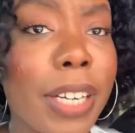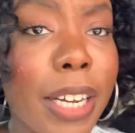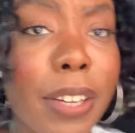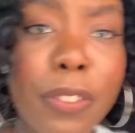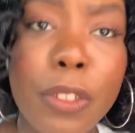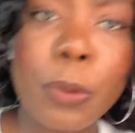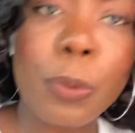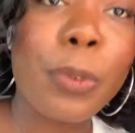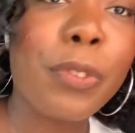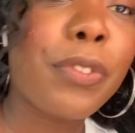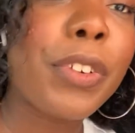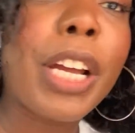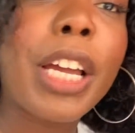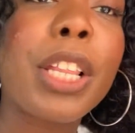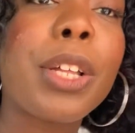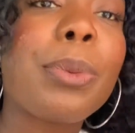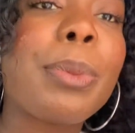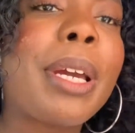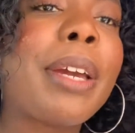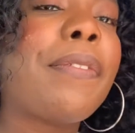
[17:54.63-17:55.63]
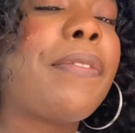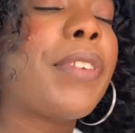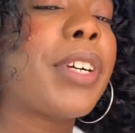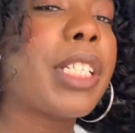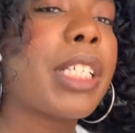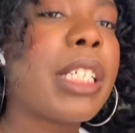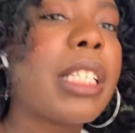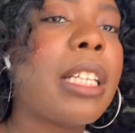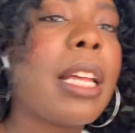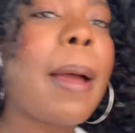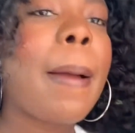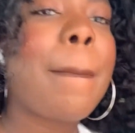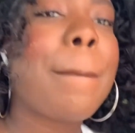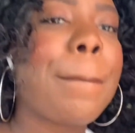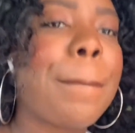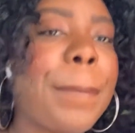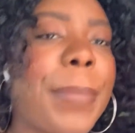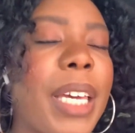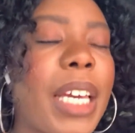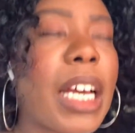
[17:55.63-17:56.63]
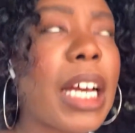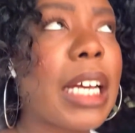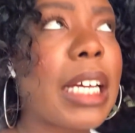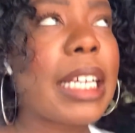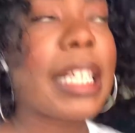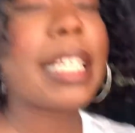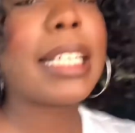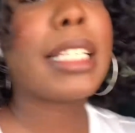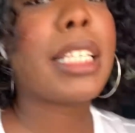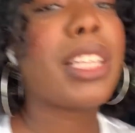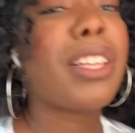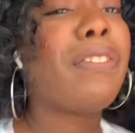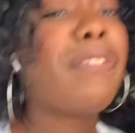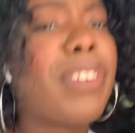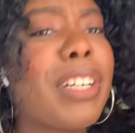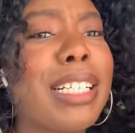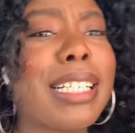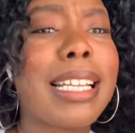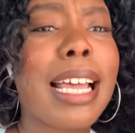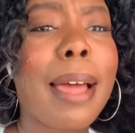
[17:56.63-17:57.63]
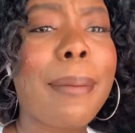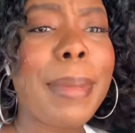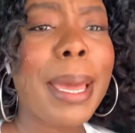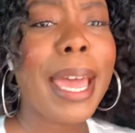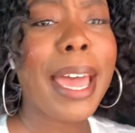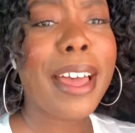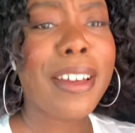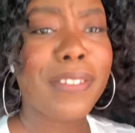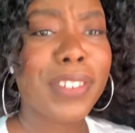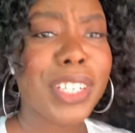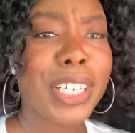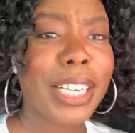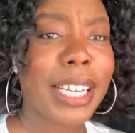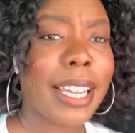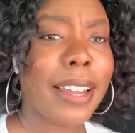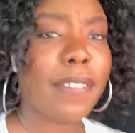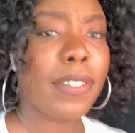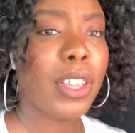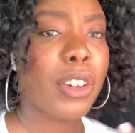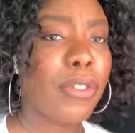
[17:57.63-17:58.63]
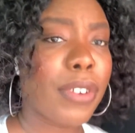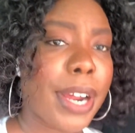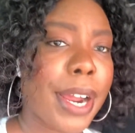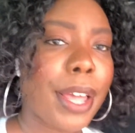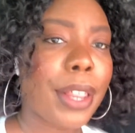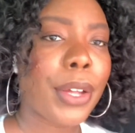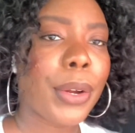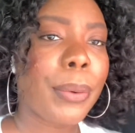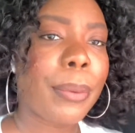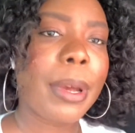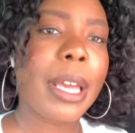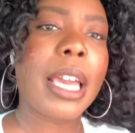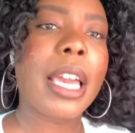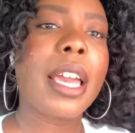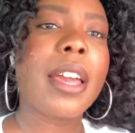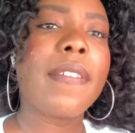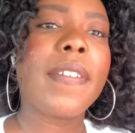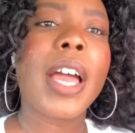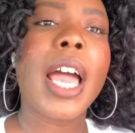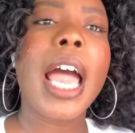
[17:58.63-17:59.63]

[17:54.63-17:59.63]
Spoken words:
the Wrangler wave first, because the first time I ever gave the Wrangler wave,